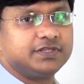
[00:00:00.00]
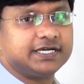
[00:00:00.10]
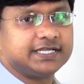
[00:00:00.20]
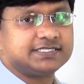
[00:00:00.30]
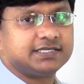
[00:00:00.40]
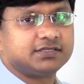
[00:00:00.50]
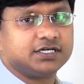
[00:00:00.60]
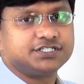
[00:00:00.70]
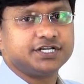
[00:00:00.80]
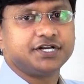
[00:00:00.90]
that is the
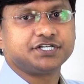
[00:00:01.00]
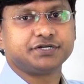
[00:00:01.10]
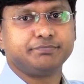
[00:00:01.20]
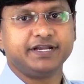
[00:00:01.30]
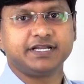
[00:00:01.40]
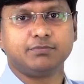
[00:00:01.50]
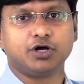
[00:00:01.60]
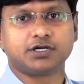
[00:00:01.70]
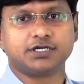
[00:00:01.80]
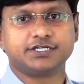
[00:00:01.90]
third generation beta
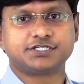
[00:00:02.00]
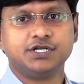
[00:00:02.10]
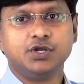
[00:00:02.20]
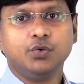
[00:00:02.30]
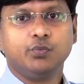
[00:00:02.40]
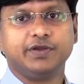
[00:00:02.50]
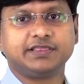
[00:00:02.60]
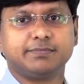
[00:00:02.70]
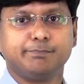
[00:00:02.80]
blockers with